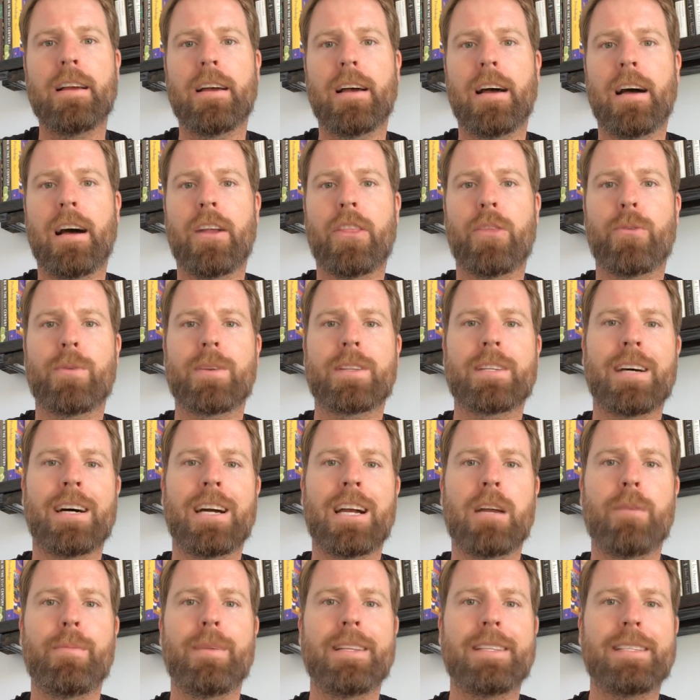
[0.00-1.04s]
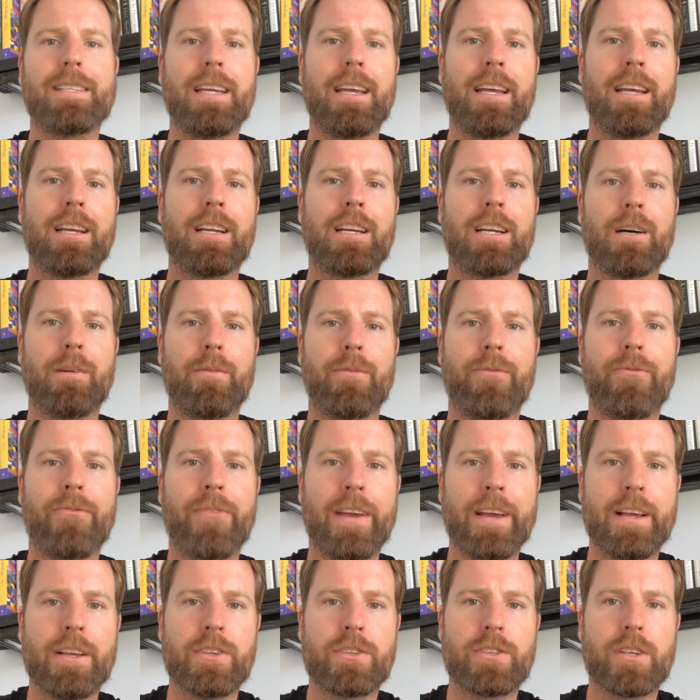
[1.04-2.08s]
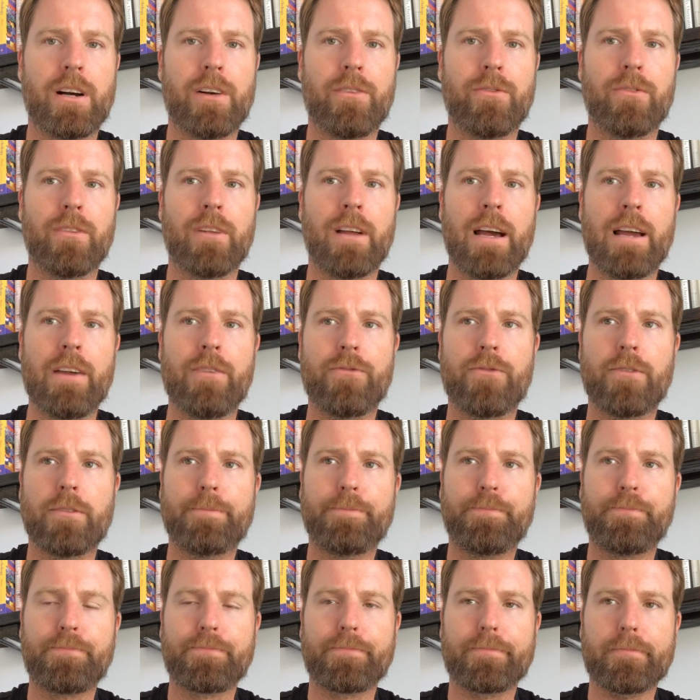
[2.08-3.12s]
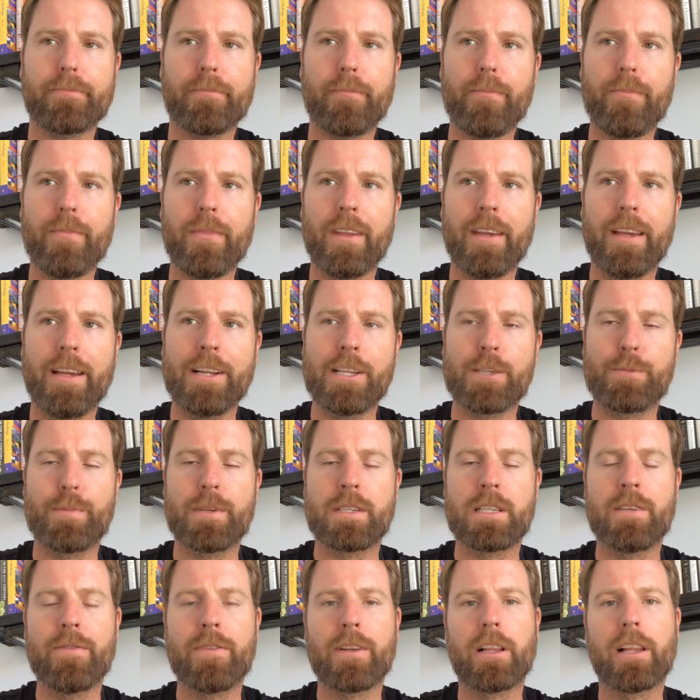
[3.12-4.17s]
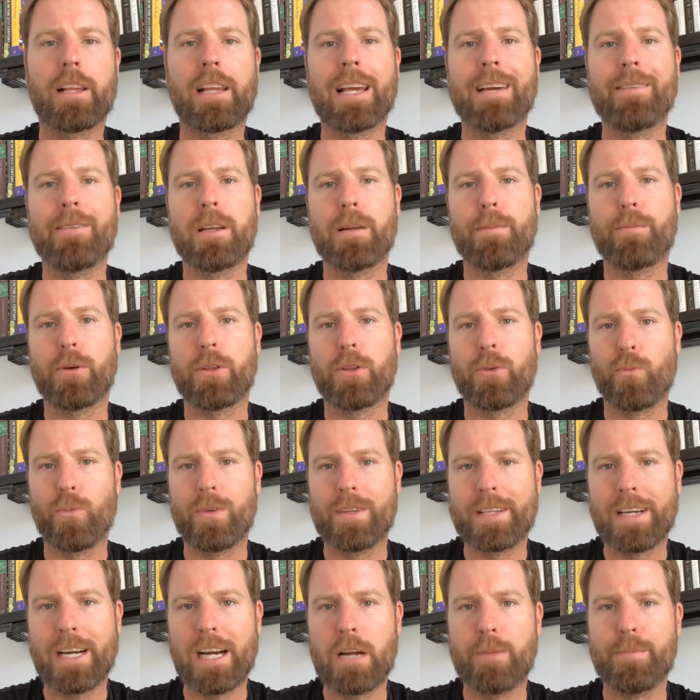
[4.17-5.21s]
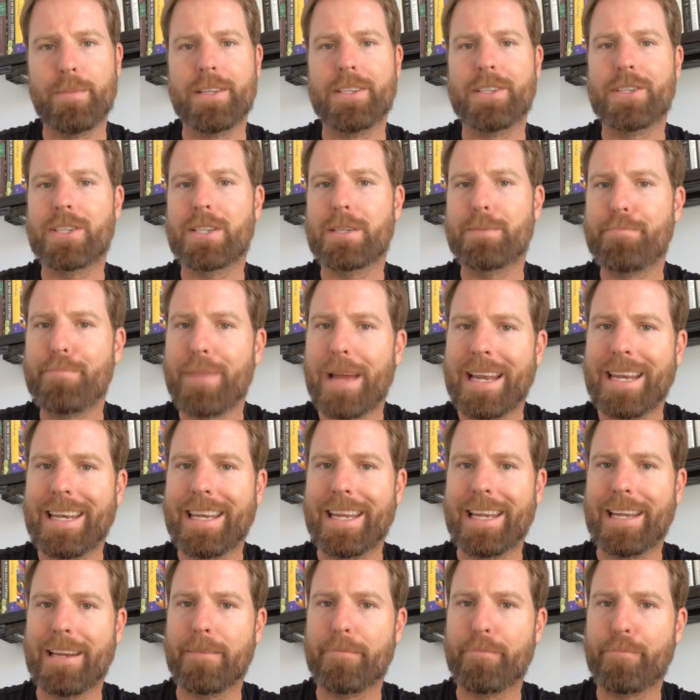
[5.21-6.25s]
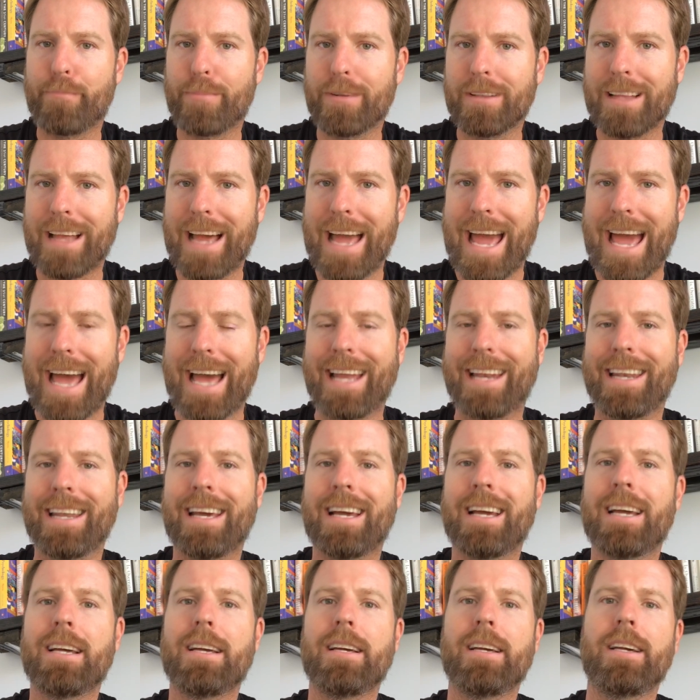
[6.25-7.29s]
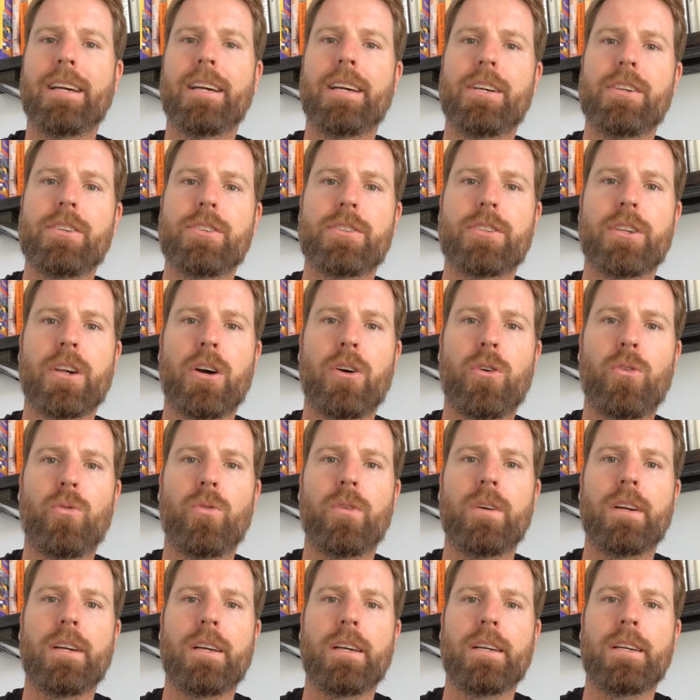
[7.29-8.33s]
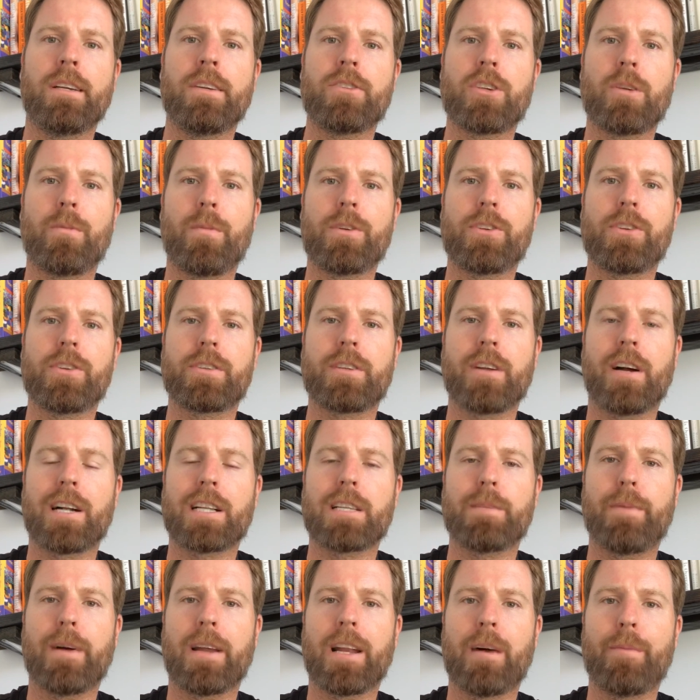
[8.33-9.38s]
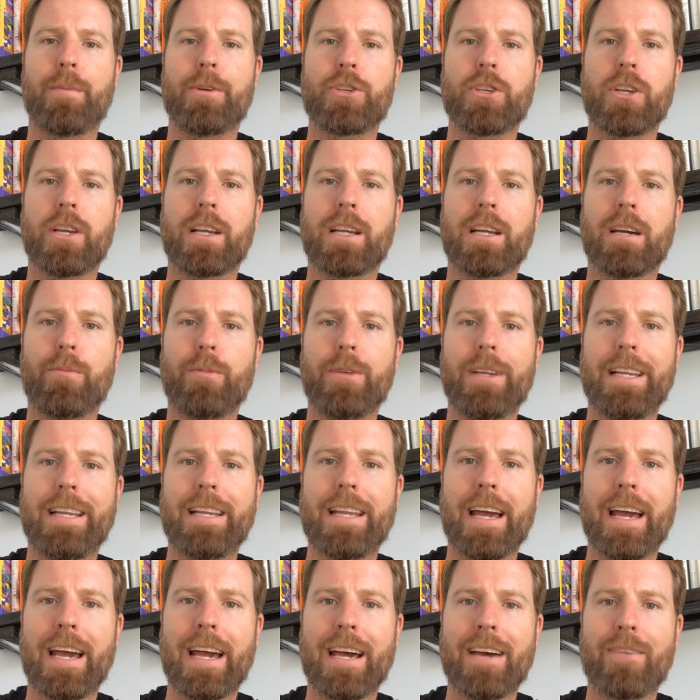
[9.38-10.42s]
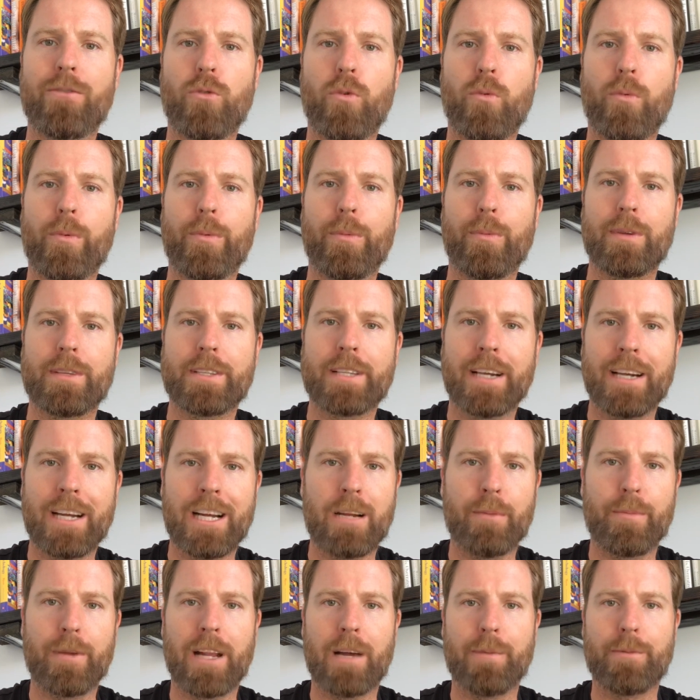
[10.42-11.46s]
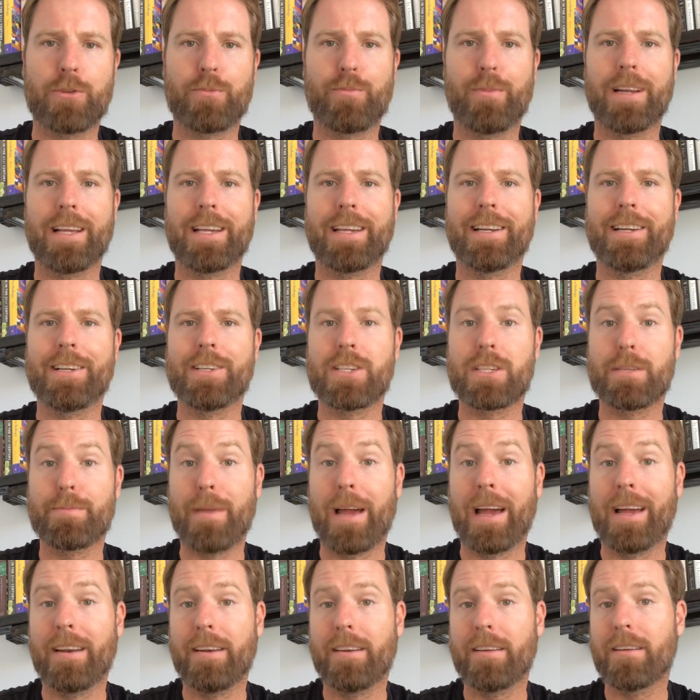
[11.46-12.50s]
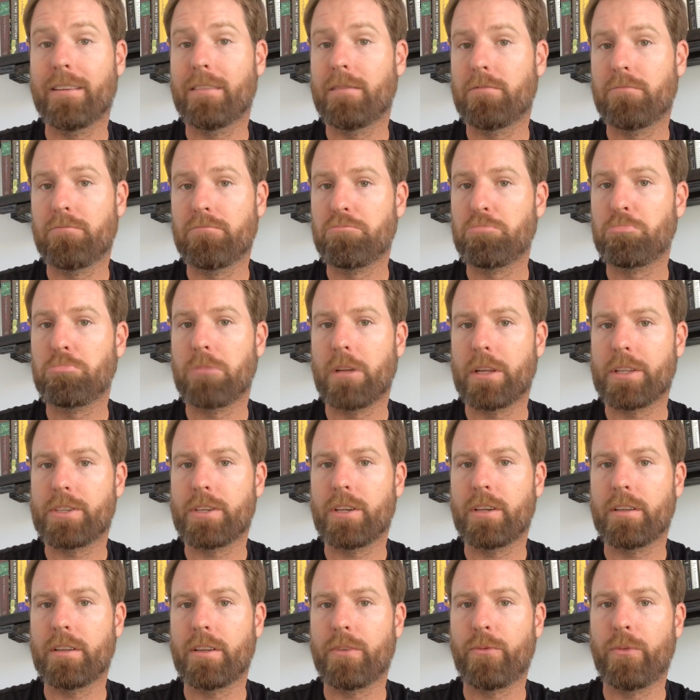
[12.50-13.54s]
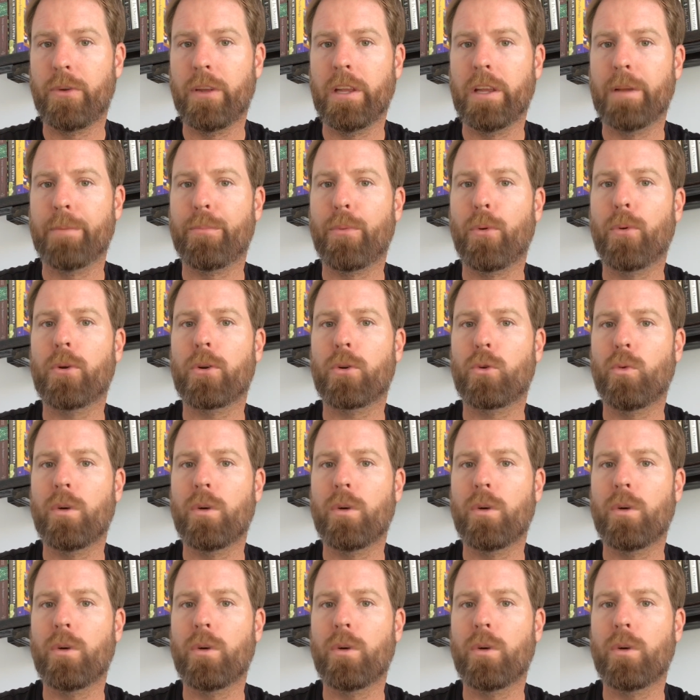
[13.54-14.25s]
uh, the retirement income phase of life and specifically coming up with a retirement spending plan. So, so much is talked about how much income we need to have when we retire, but how much money can I spend? That's a really important